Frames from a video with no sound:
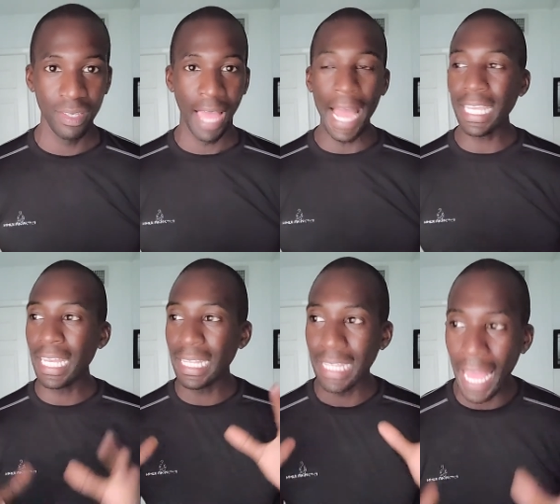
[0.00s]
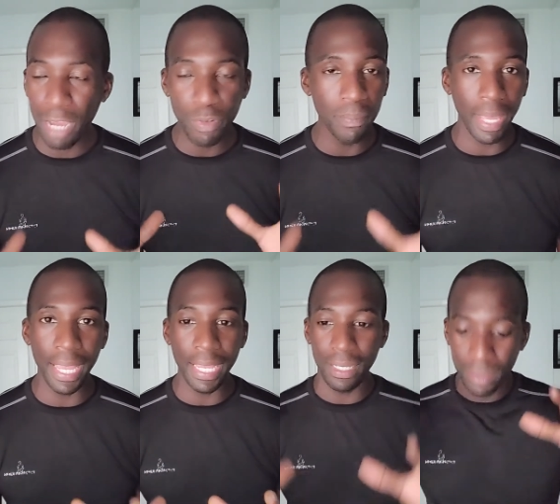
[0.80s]
I cannot
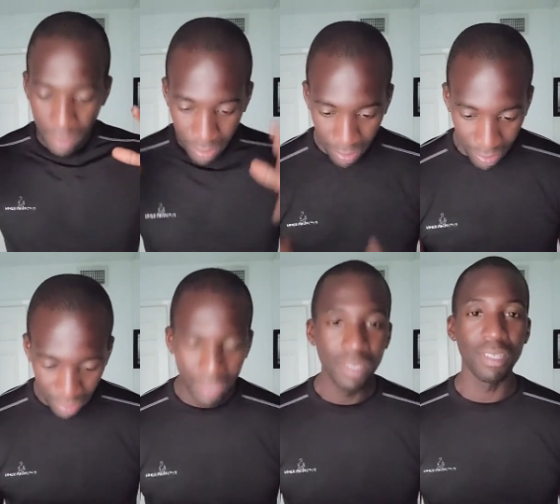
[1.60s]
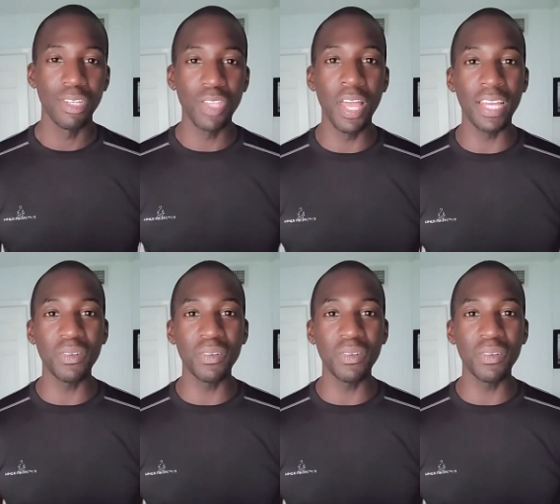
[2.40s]
remain, you know,